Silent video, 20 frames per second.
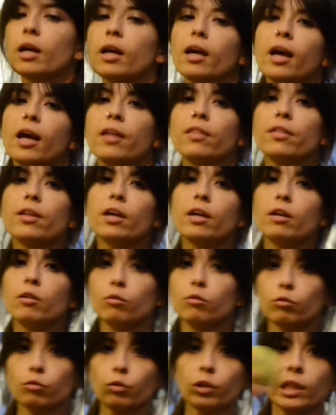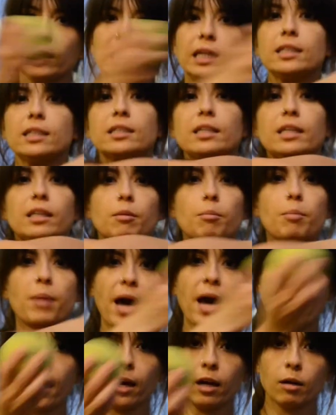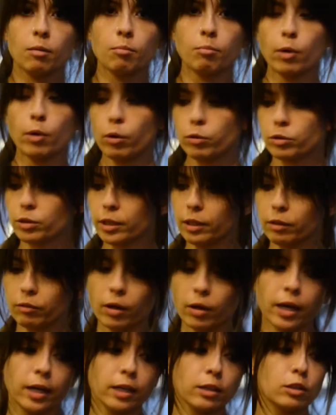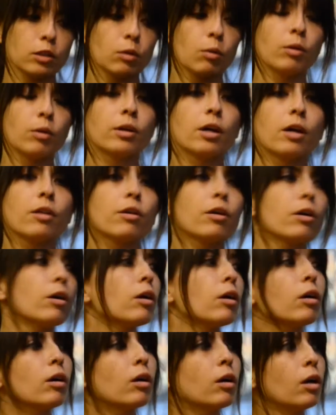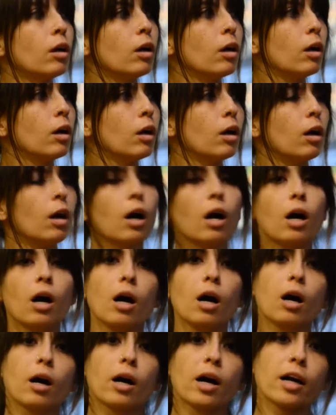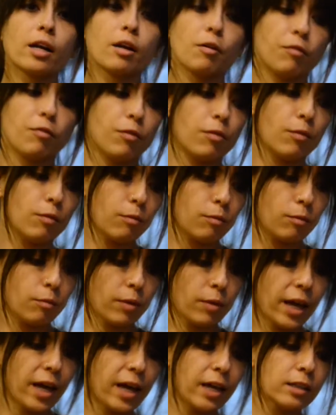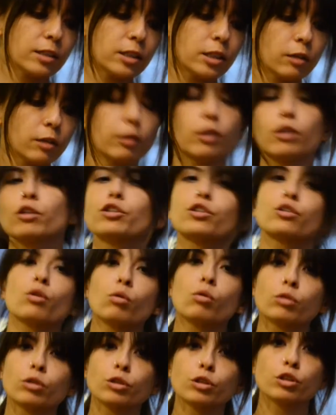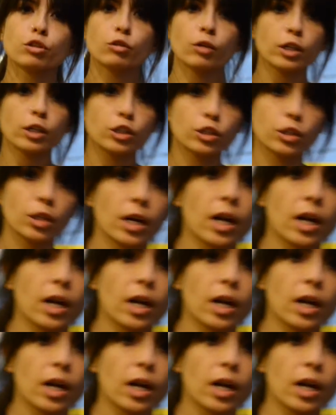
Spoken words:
and then releasing the back mostly, right? So another kind of anterior shoulder stretch that